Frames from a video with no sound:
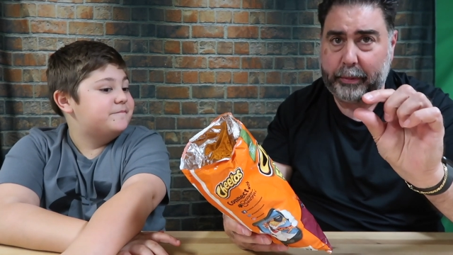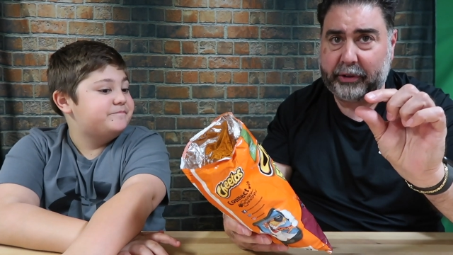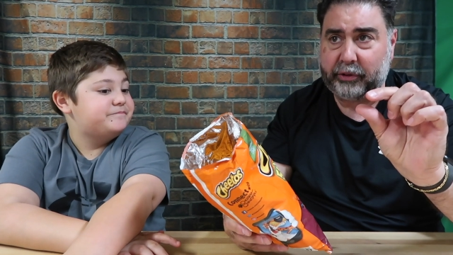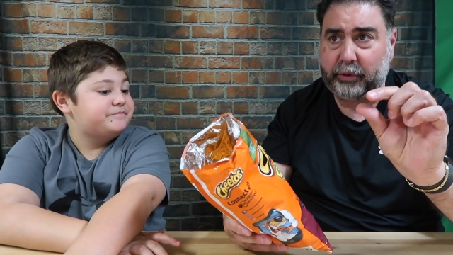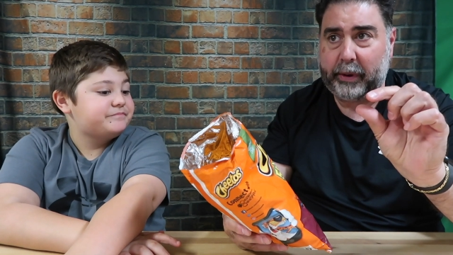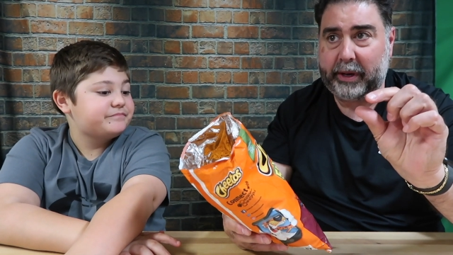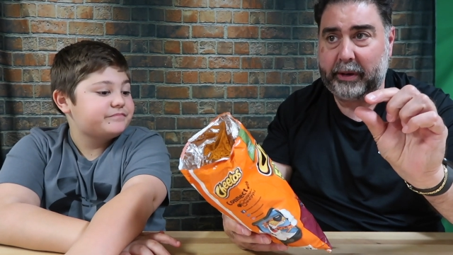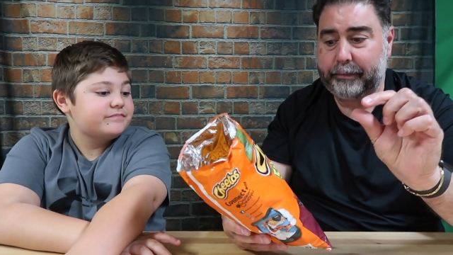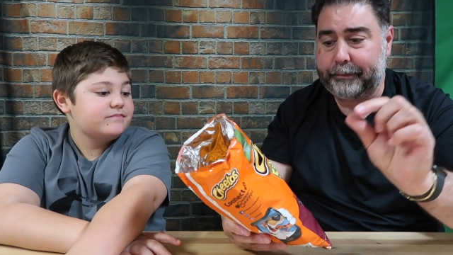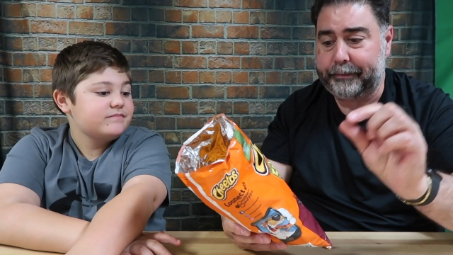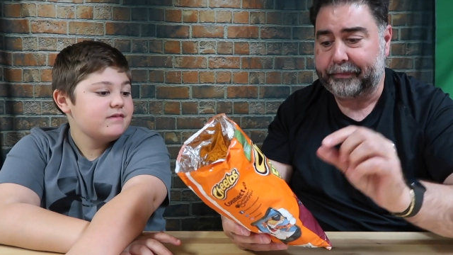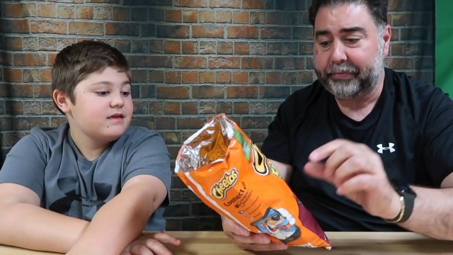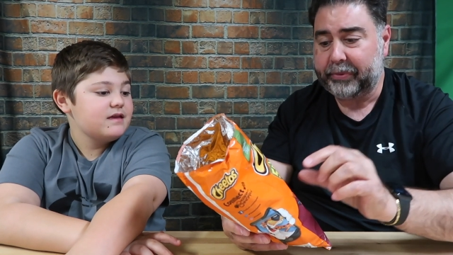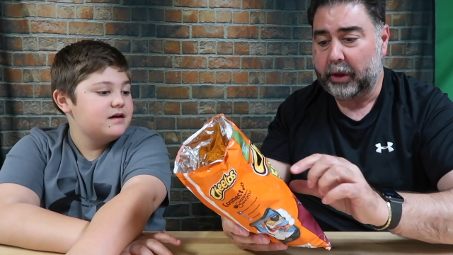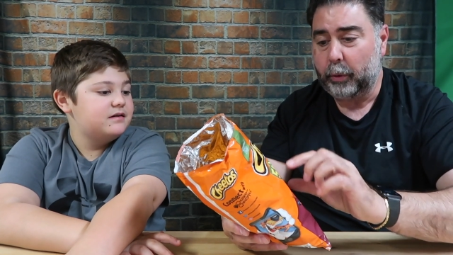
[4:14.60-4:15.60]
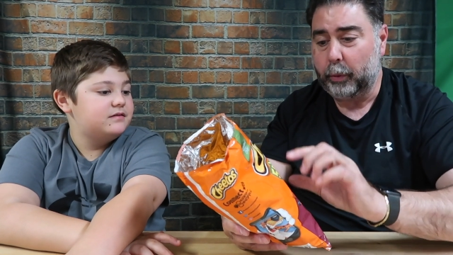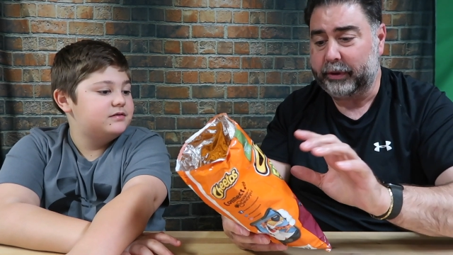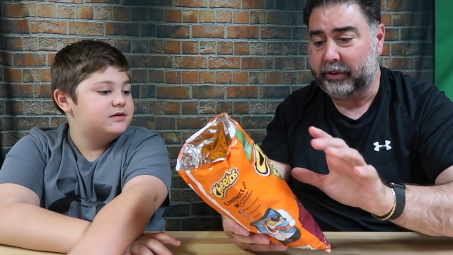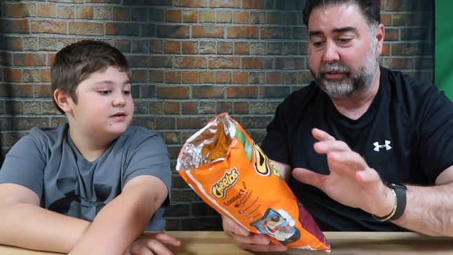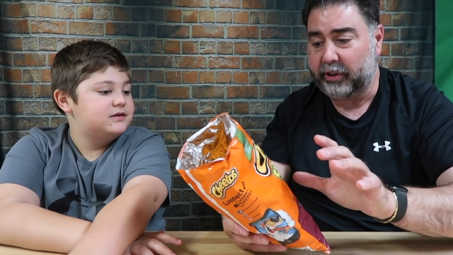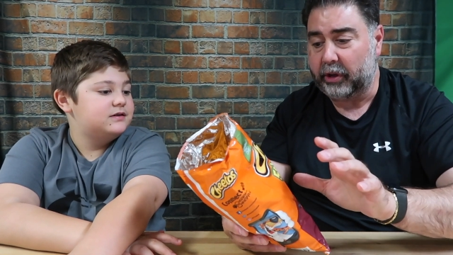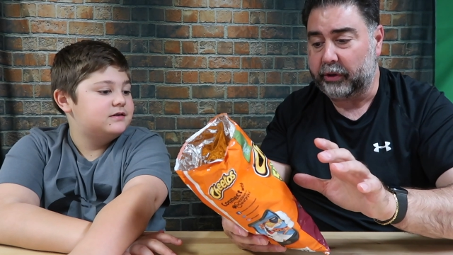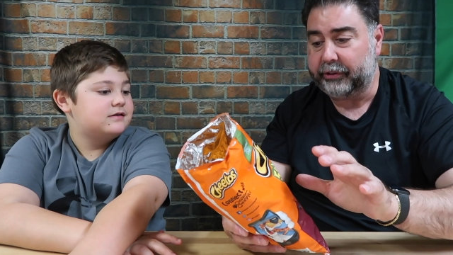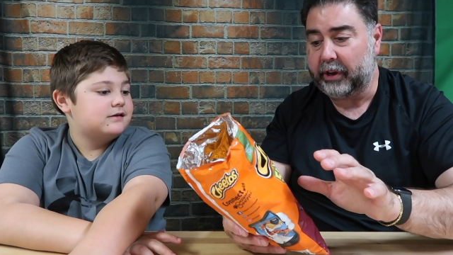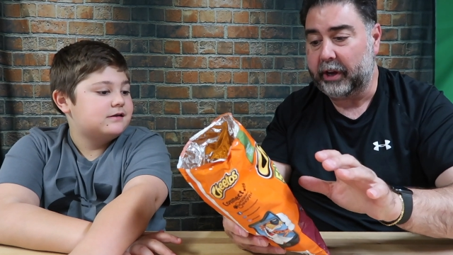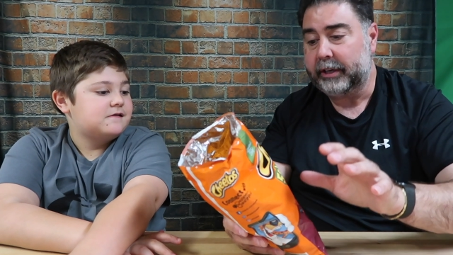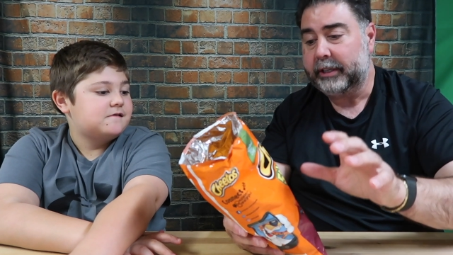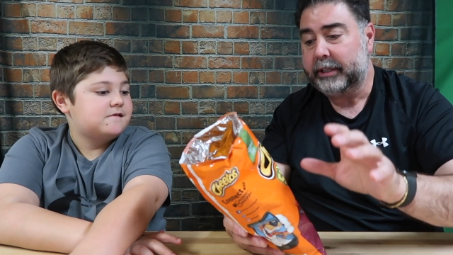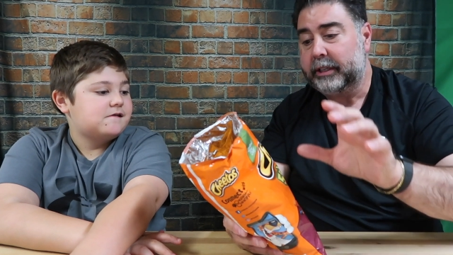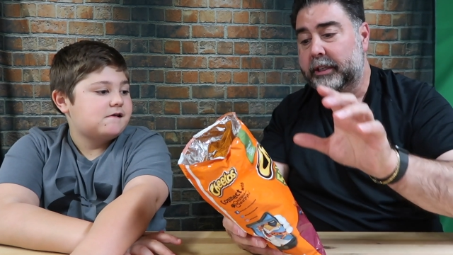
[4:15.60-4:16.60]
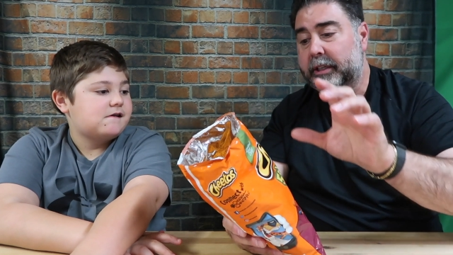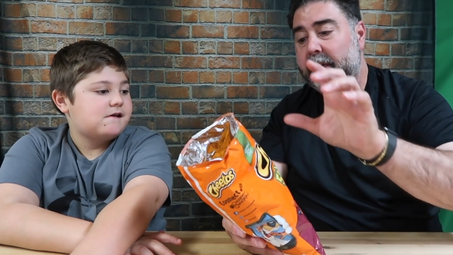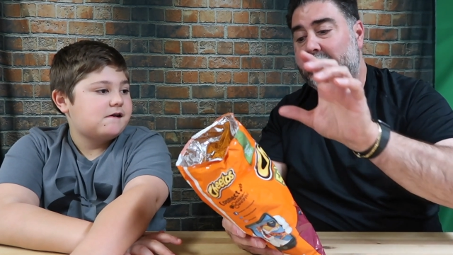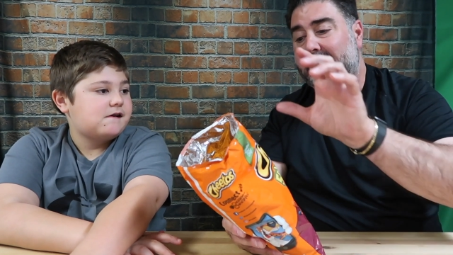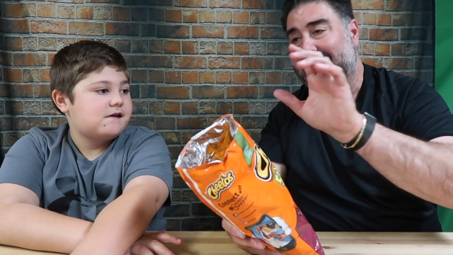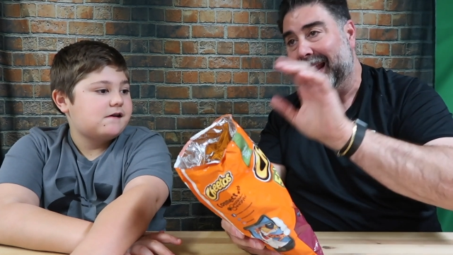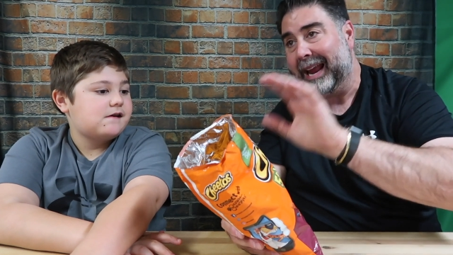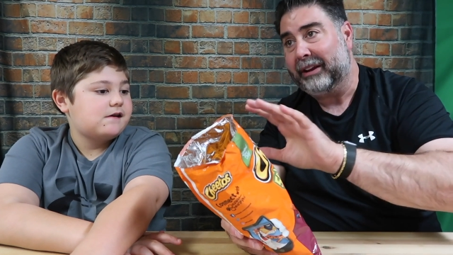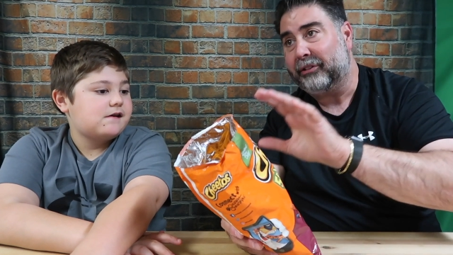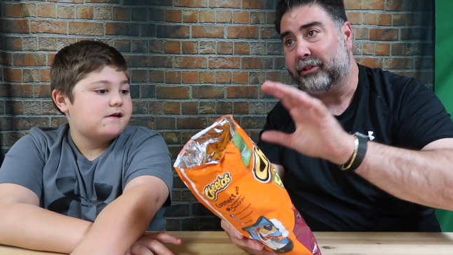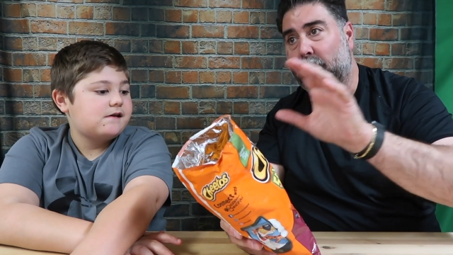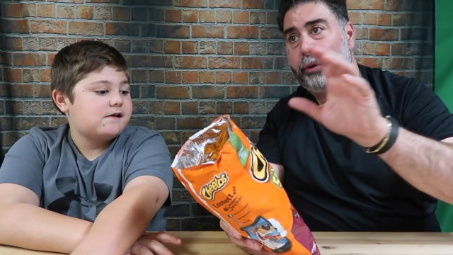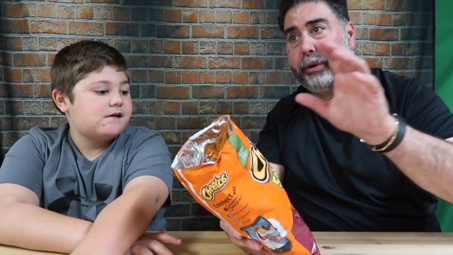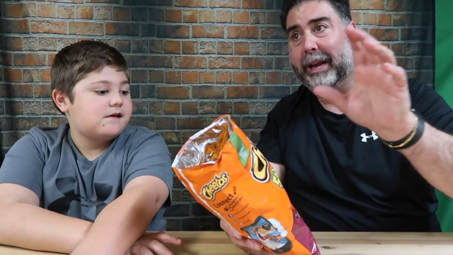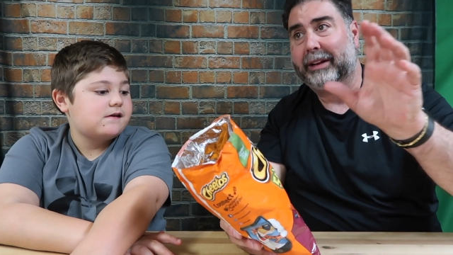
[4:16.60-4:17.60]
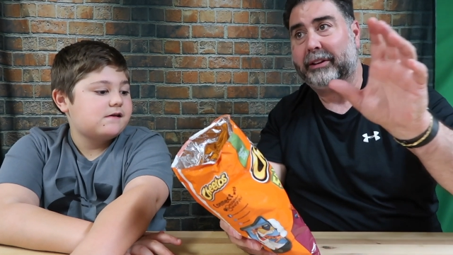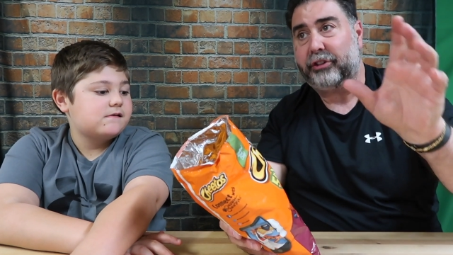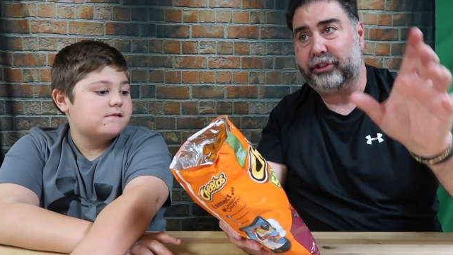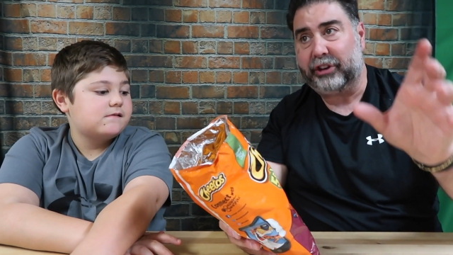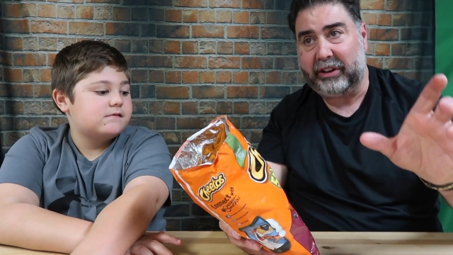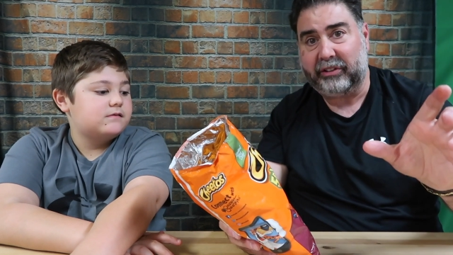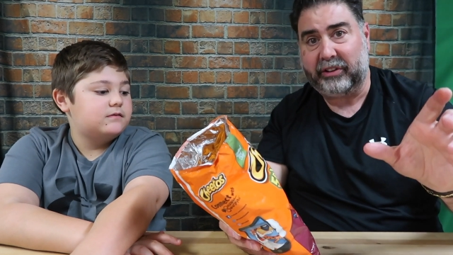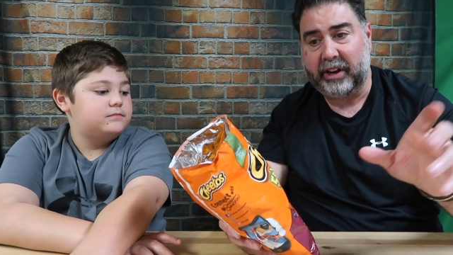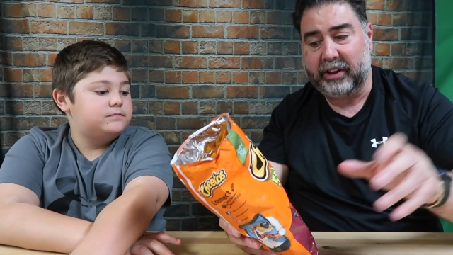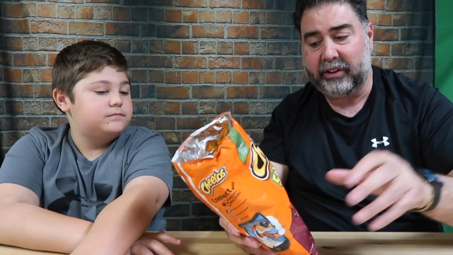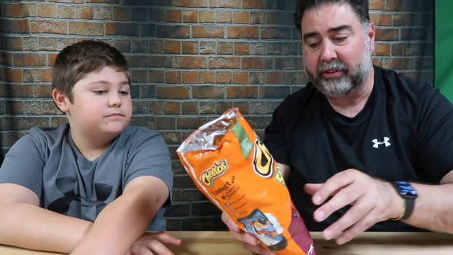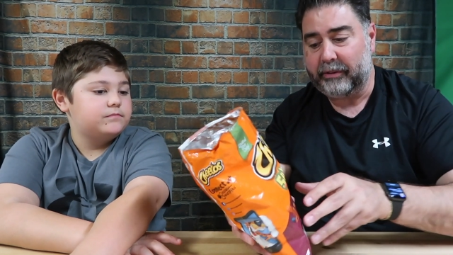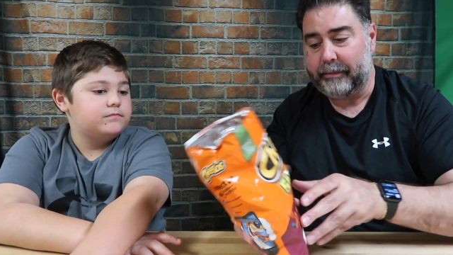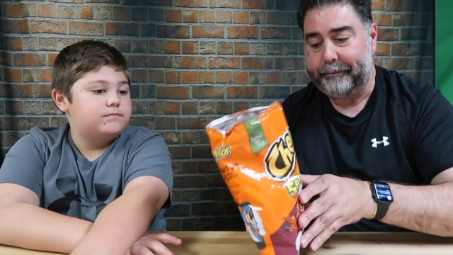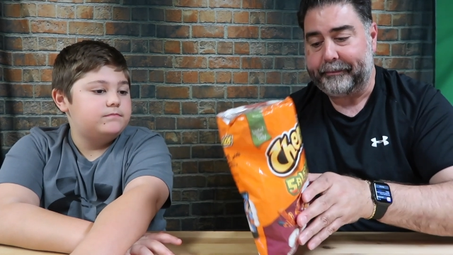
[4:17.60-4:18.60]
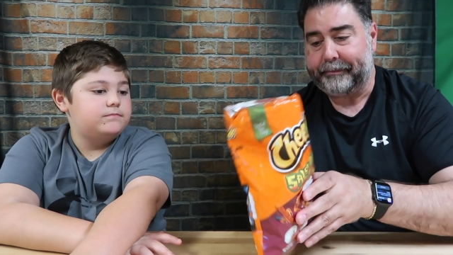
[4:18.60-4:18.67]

Speaker 1: bit sweet with the salsa. Queso, you got the cheesiness.